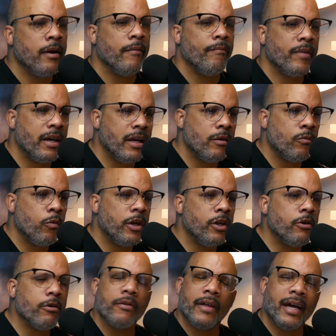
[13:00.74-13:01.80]
And when
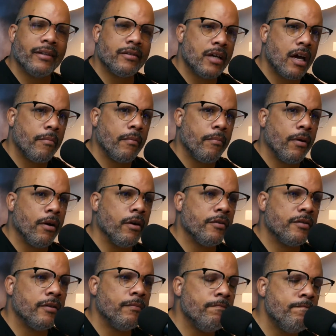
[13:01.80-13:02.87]
you're that type of
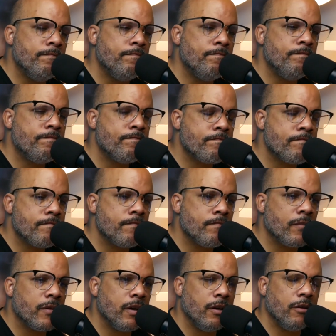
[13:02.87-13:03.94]
person,
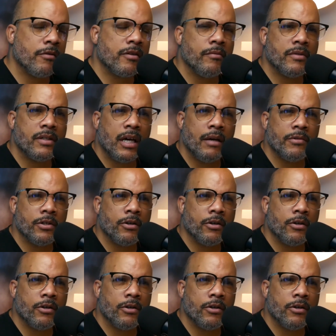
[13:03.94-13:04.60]
sometimes you're